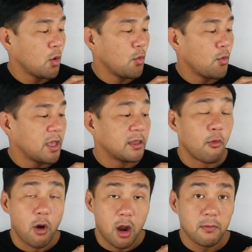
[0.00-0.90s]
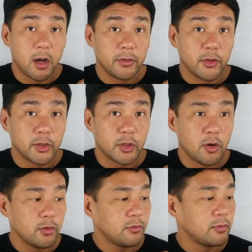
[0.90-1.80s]
with a warm
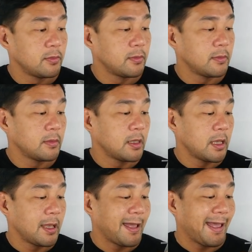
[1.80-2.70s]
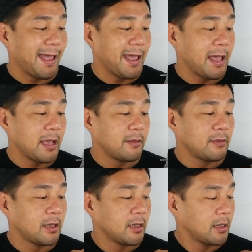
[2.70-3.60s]
undertone
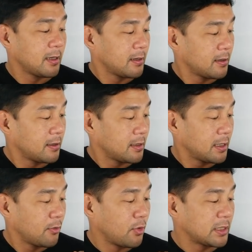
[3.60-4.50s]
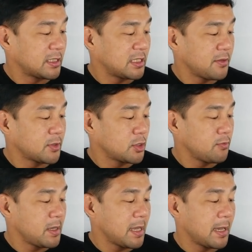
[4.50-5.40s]
and uh, what seems to
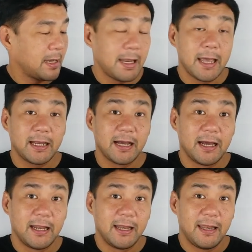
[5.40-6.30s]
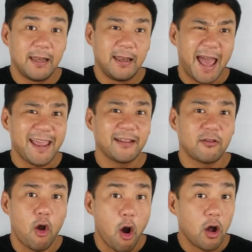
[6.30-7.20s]
be a, like a light
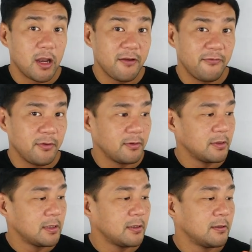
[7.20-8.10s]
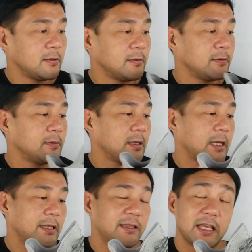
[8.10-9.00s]
olive
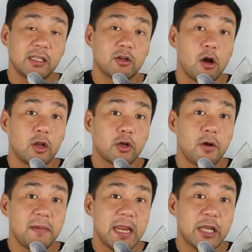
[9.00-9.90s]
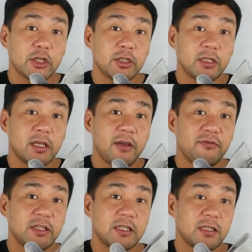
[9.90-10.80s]
this color combination
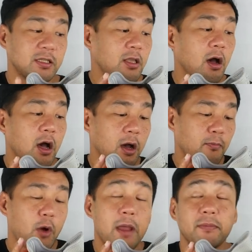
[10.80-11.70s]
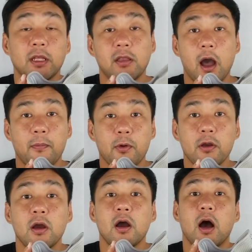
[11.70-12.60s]
gives the prime knit
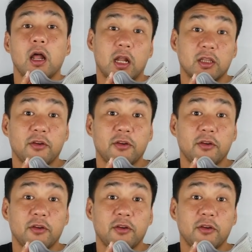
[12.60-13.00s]
upper a lot